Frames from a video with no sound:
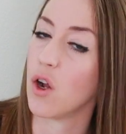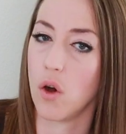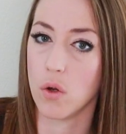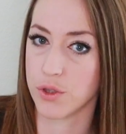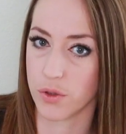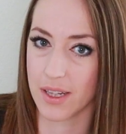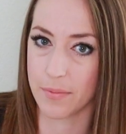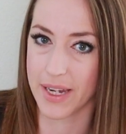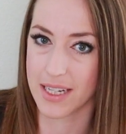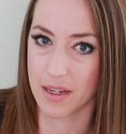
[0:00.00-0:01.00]
at all during
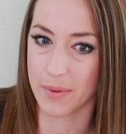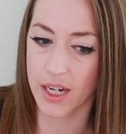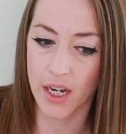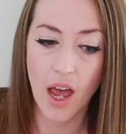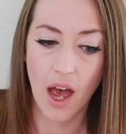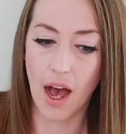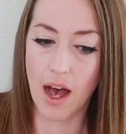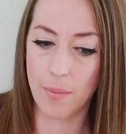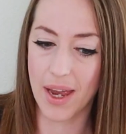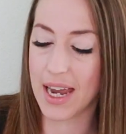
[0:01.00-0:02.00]
the pandemic.
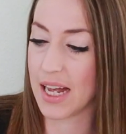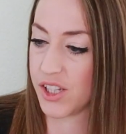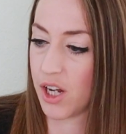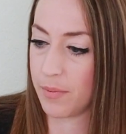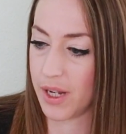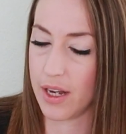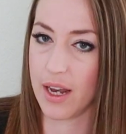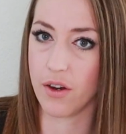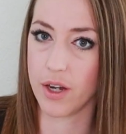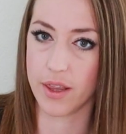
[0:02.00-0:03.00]
It has not been
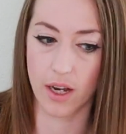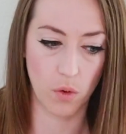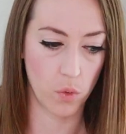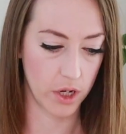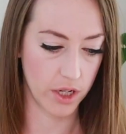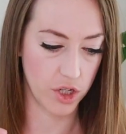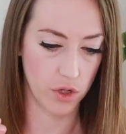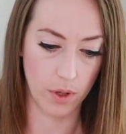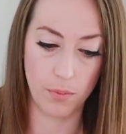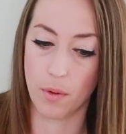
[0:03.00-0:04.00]
an area that I wanted
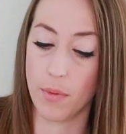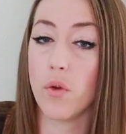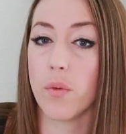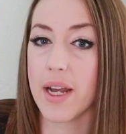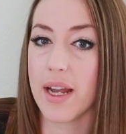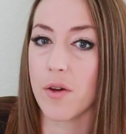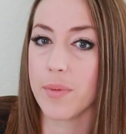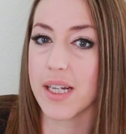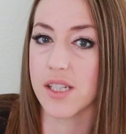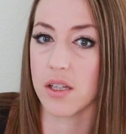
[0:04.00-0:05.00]
to promote right now
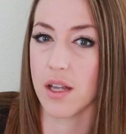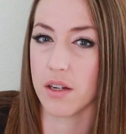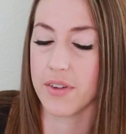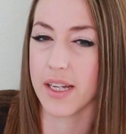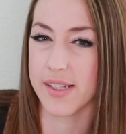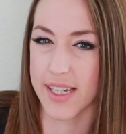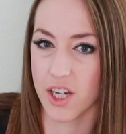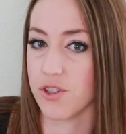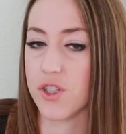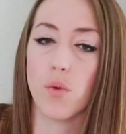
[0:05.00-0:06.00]
because a lot of it is
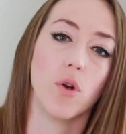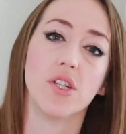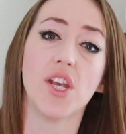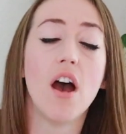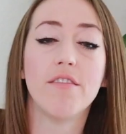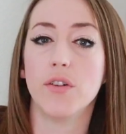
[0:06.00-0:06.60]
geared towards